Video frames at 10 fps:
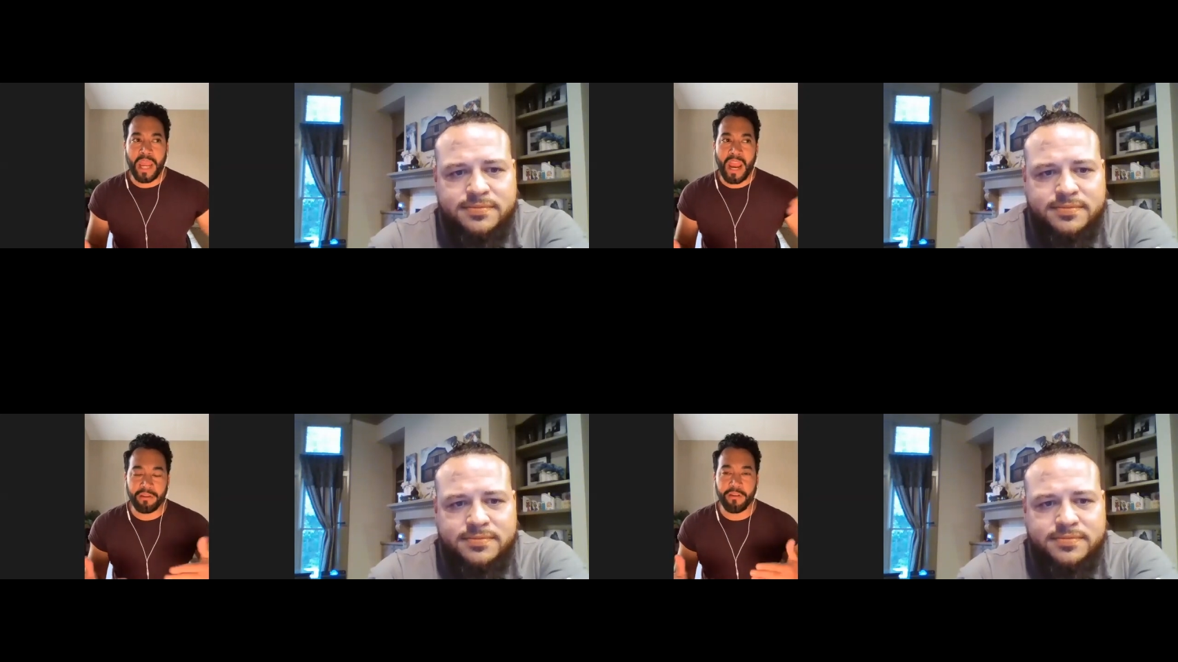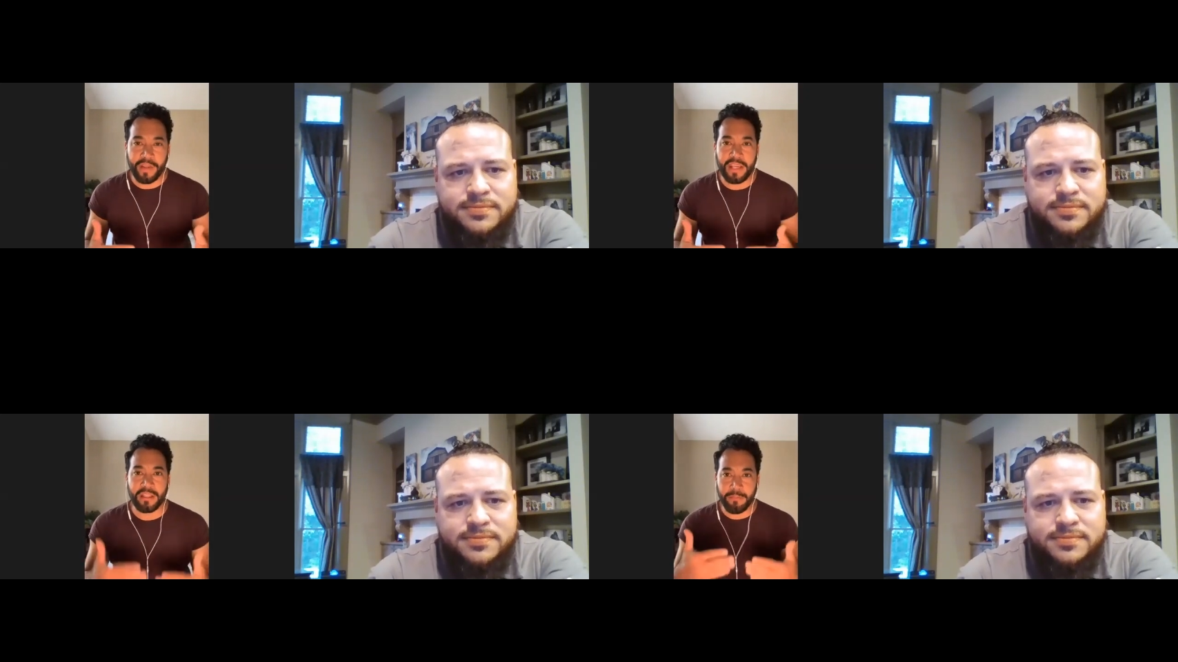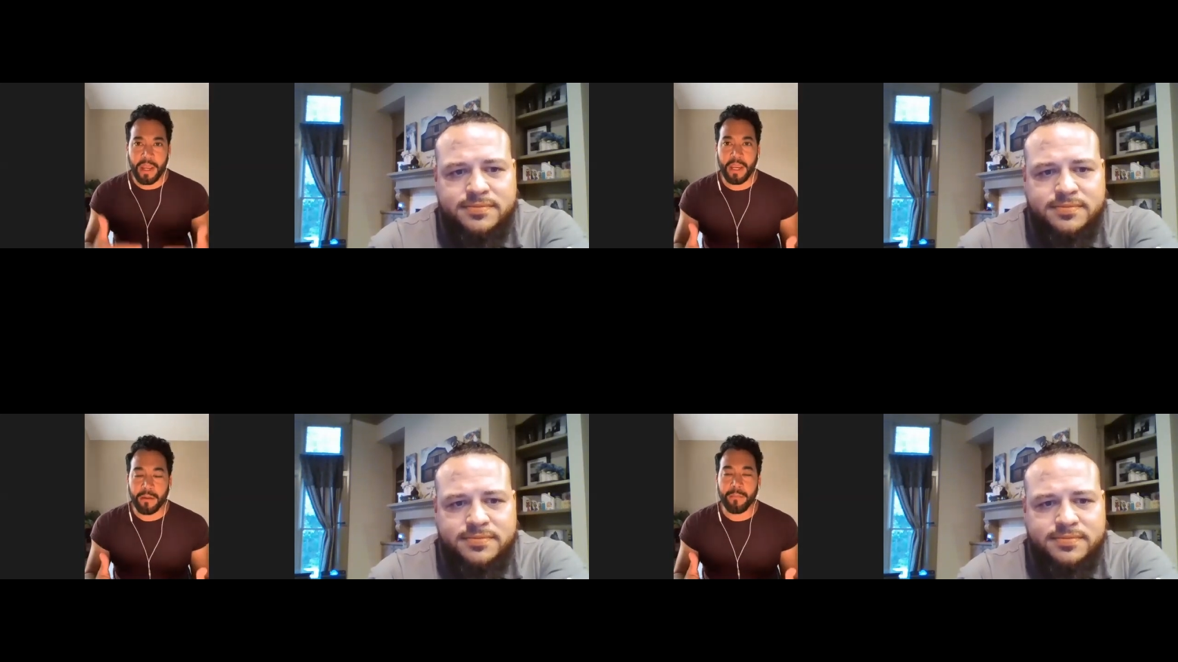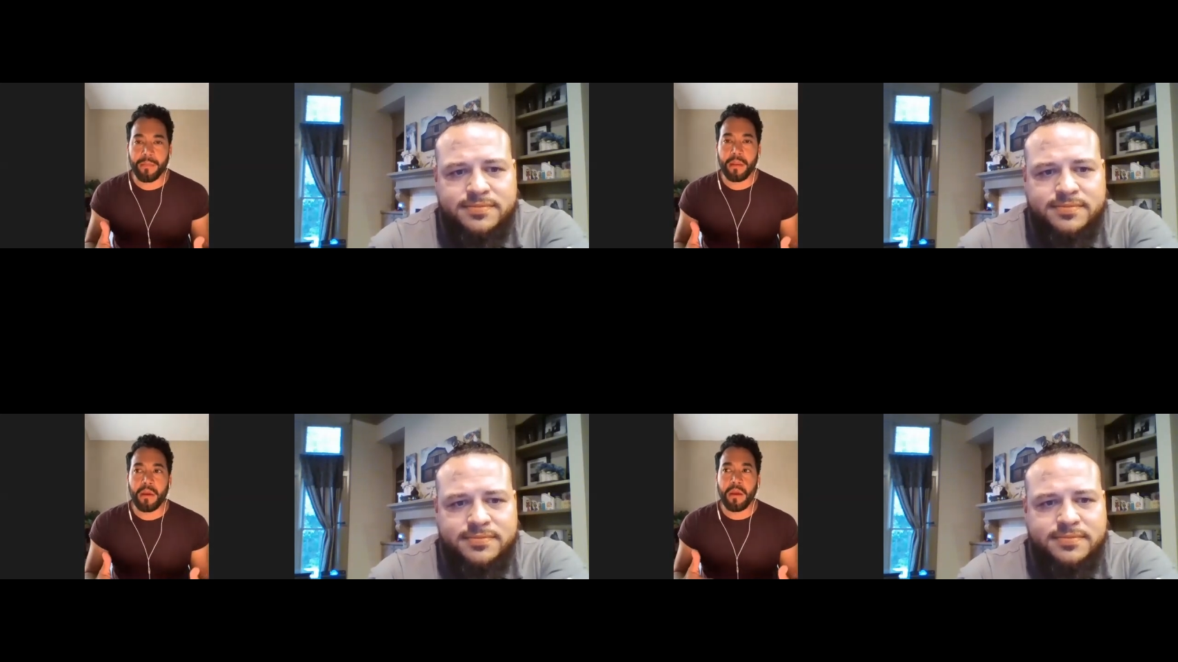Speaker 1: have to face the pain.
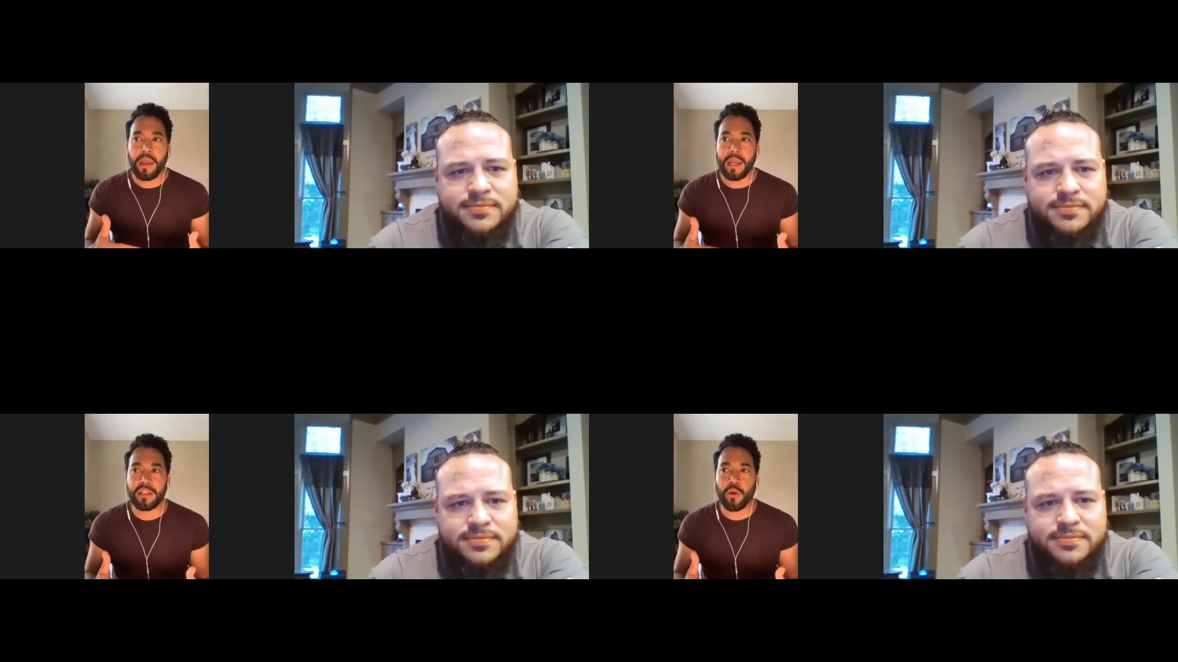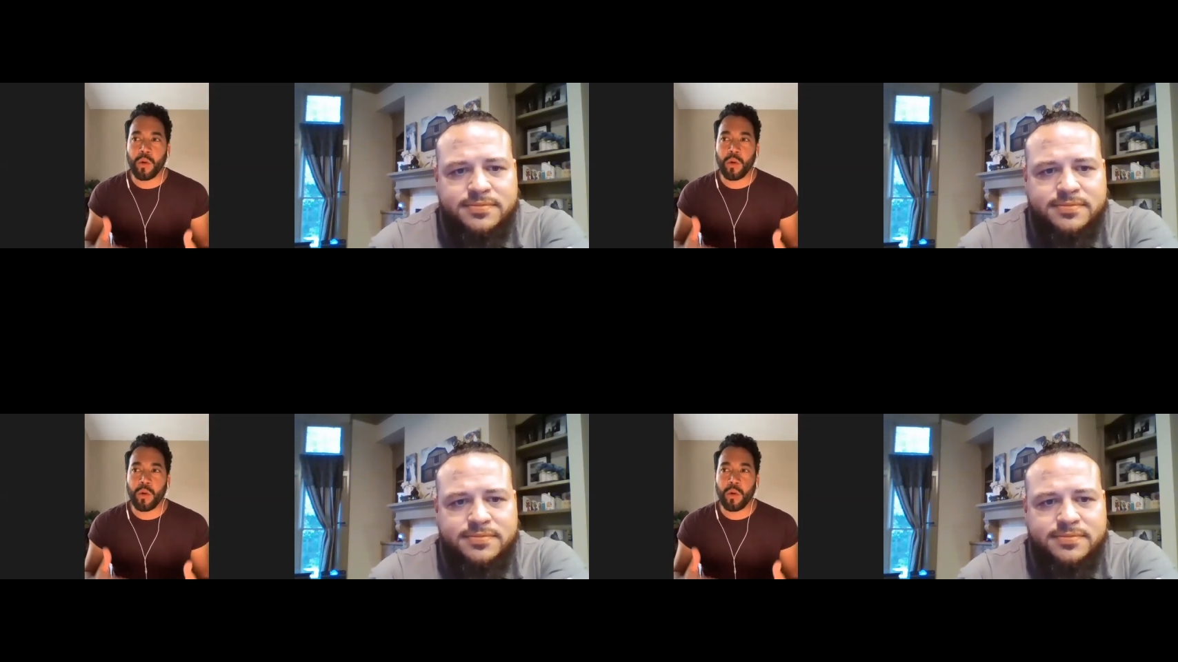And so,